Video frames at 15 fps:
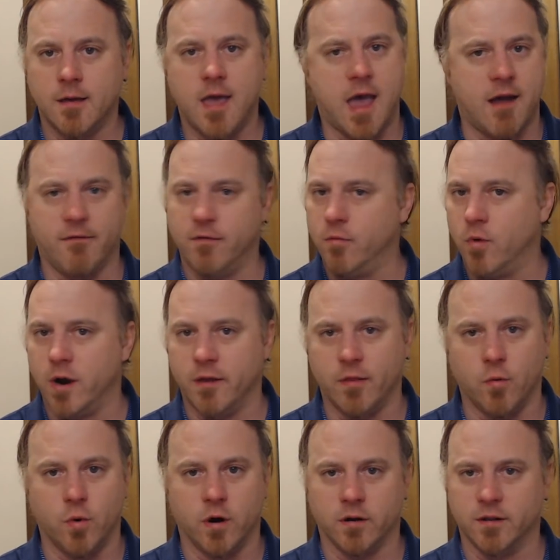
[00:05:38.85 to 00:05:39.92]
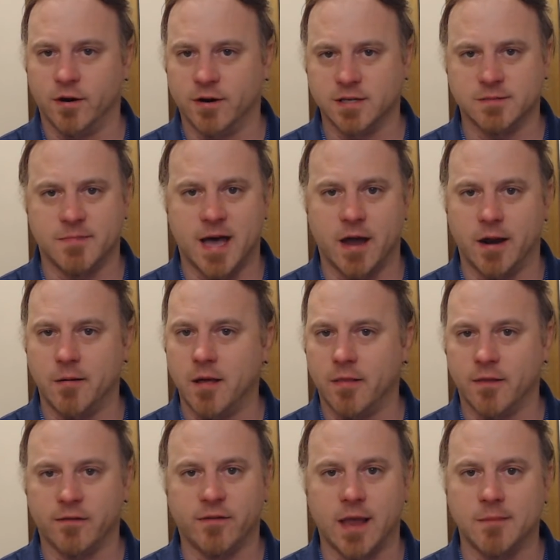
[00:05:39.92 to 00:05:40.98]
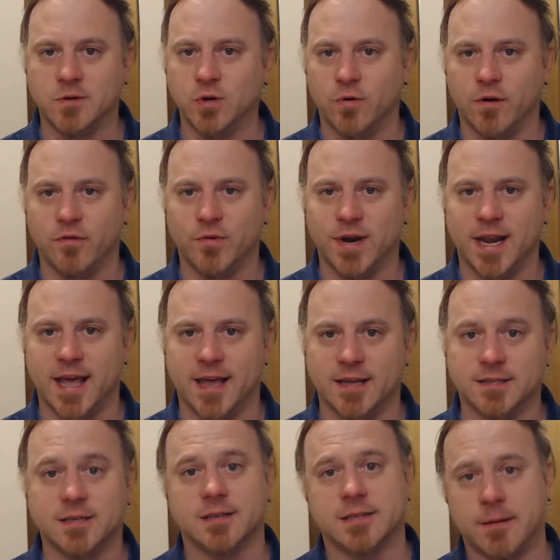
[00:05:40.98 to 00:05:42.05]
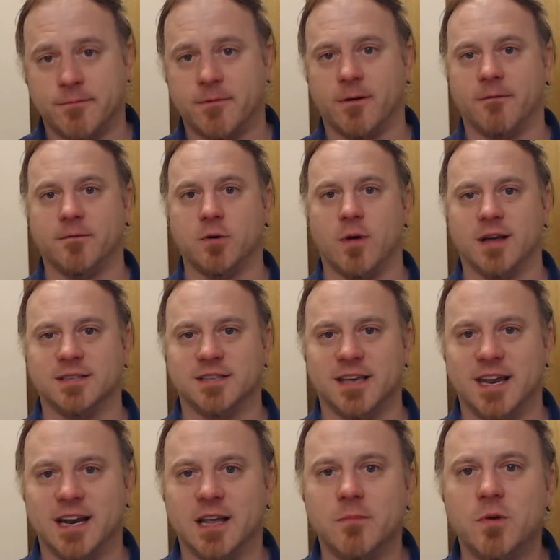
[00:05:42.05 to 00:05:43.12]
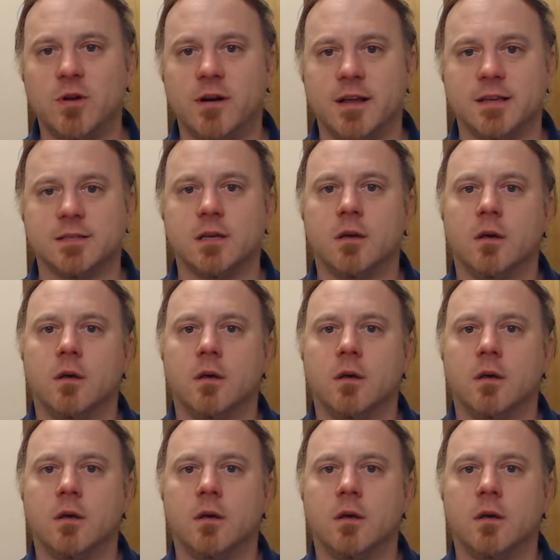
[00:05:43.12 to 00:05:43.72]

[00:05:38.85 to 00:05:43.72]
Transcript: Everyone in the world learns about it in the same two or three days, except for a few isolated communities.